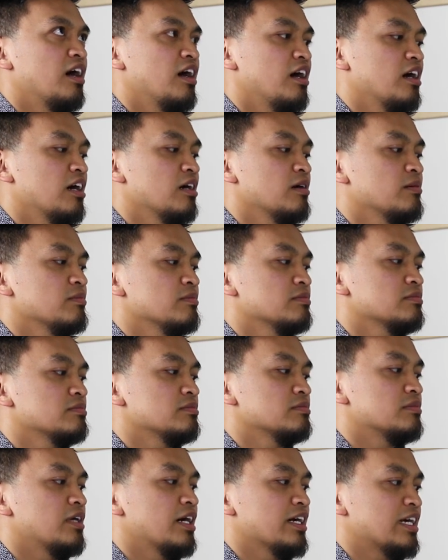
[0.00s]
um,
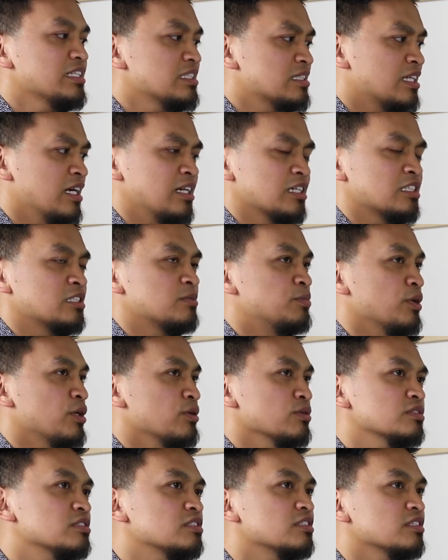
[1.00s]
I guess, get
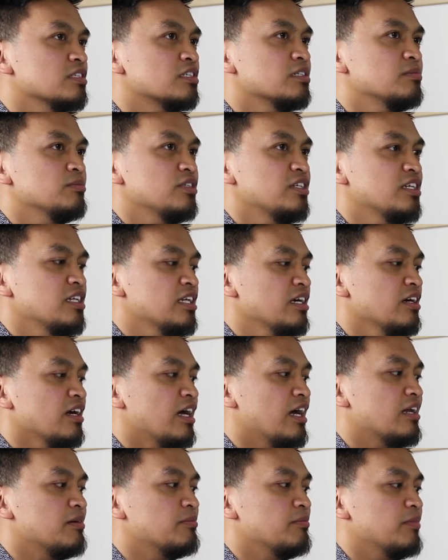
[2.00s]
exposed to the community
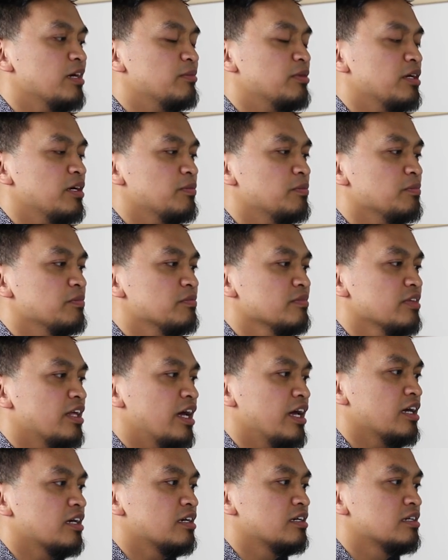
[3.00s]
and maybe
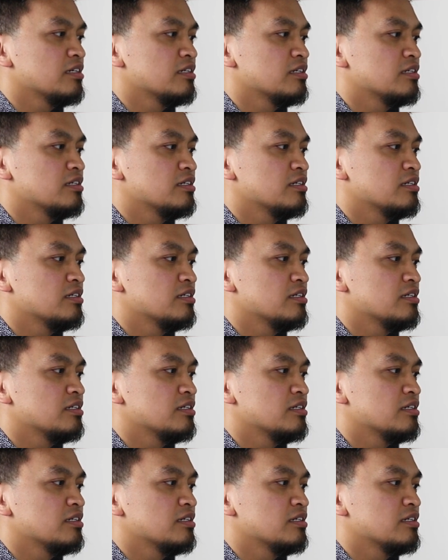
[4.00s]
like